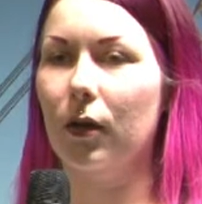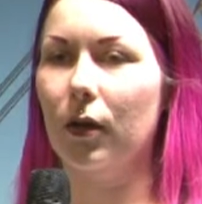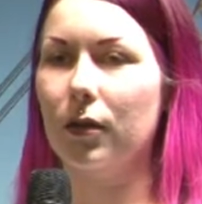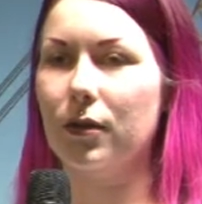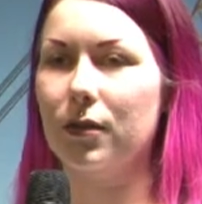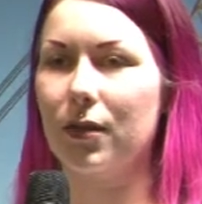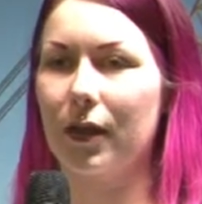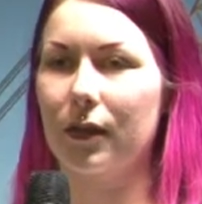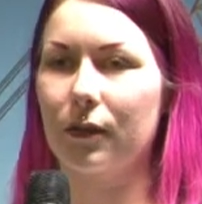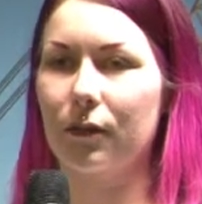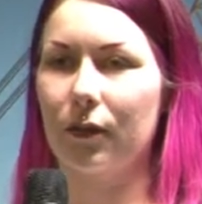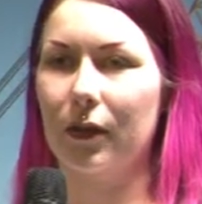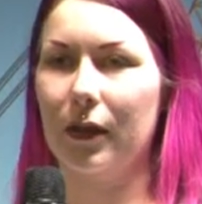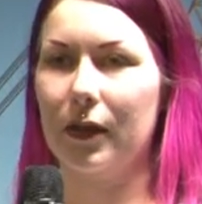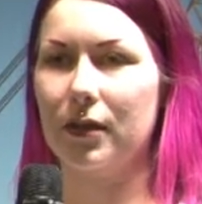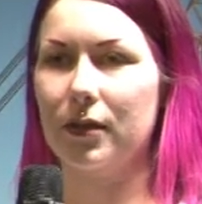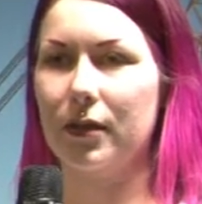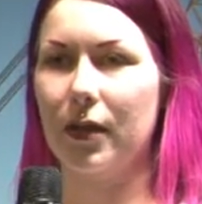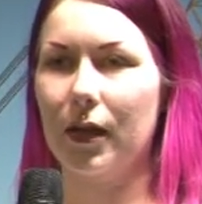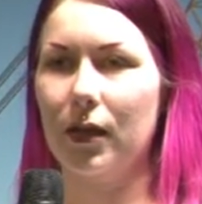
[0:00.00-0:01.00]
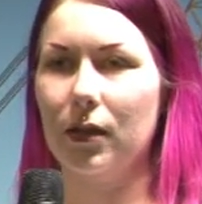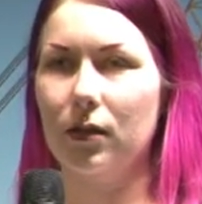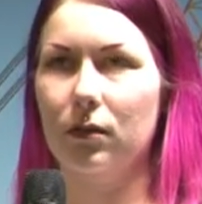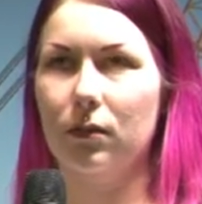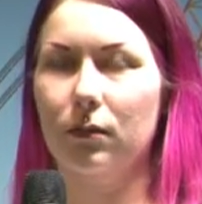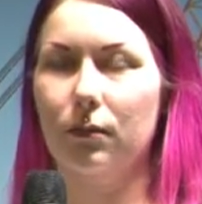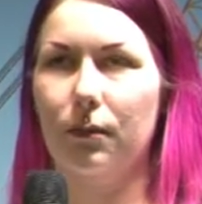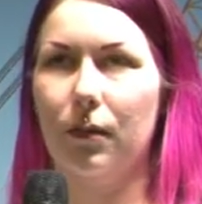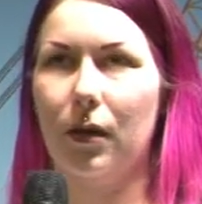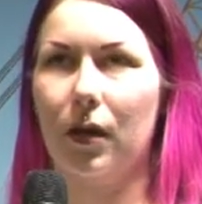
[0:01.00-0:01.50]
a set release date,
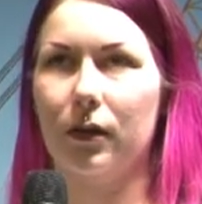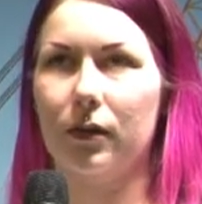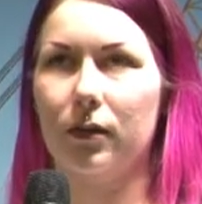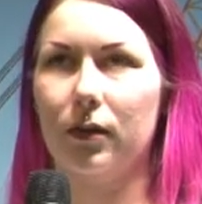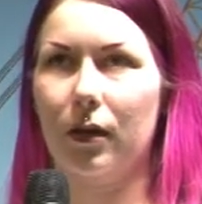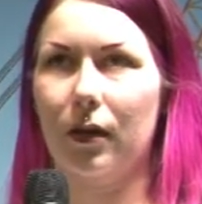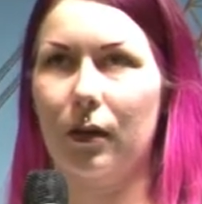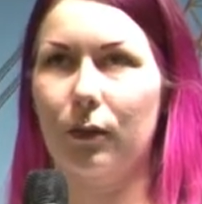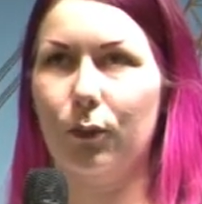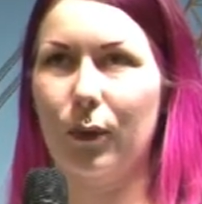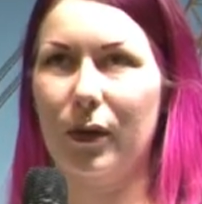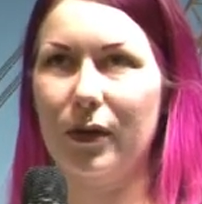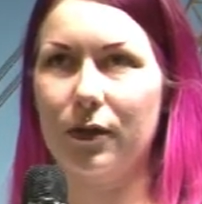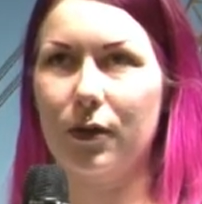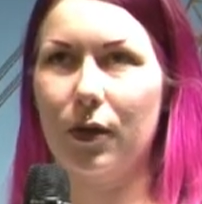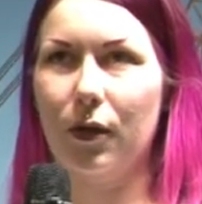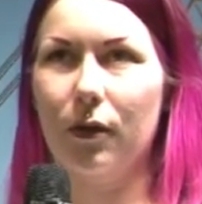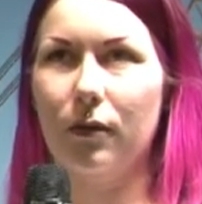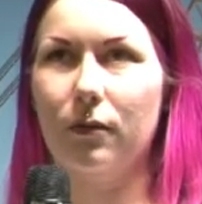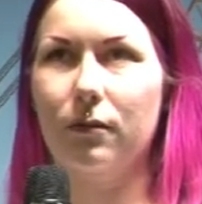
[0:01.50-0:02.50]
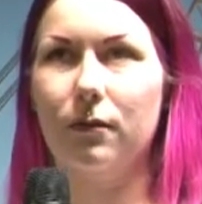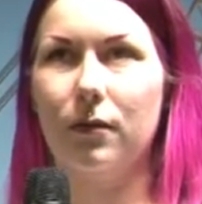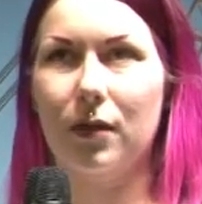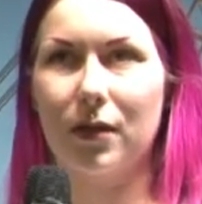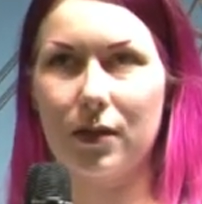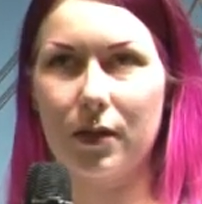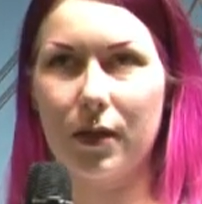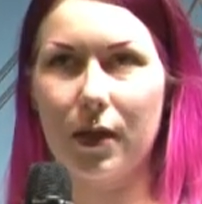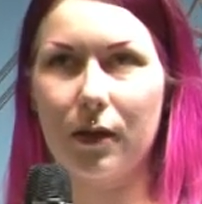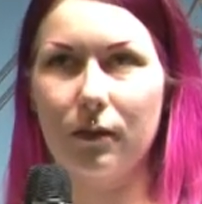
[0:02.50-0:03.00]
but uh, winter
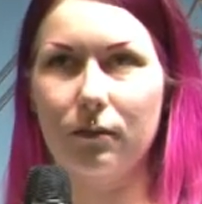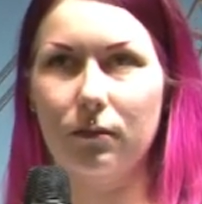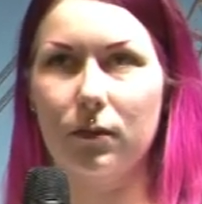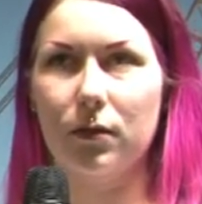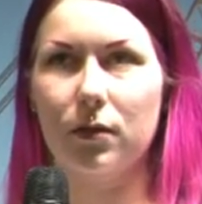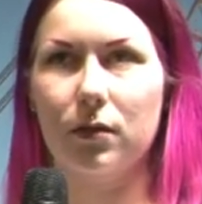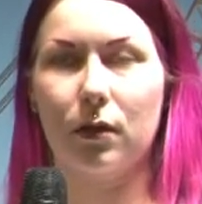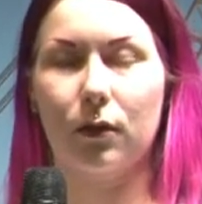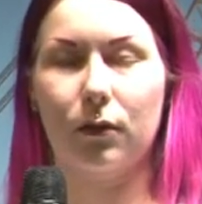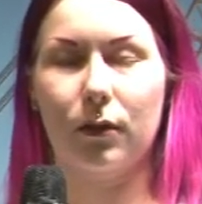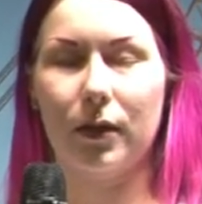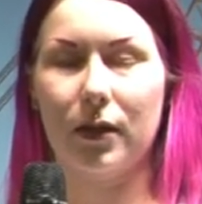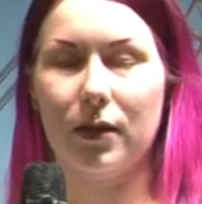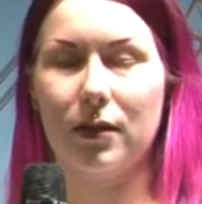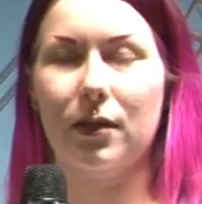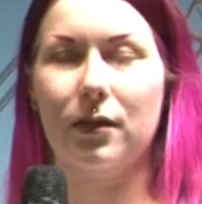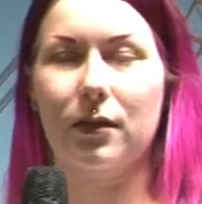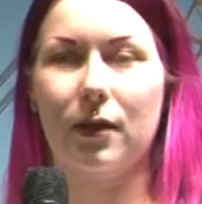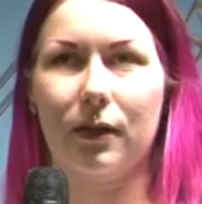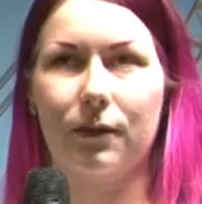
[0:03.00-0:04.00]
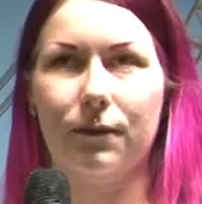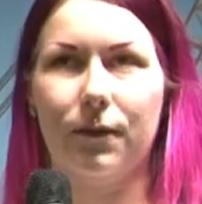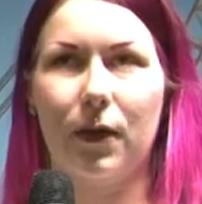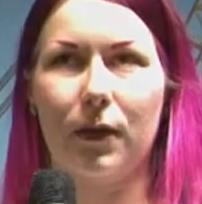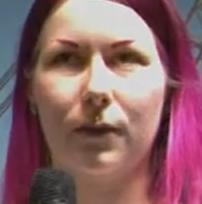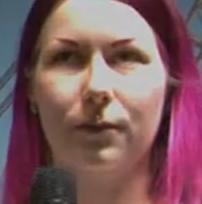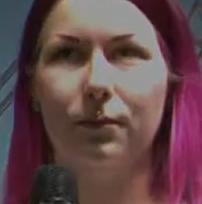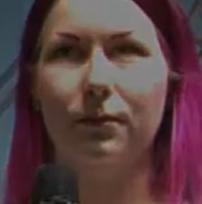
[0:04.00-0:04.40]
this year, so it isn't that far.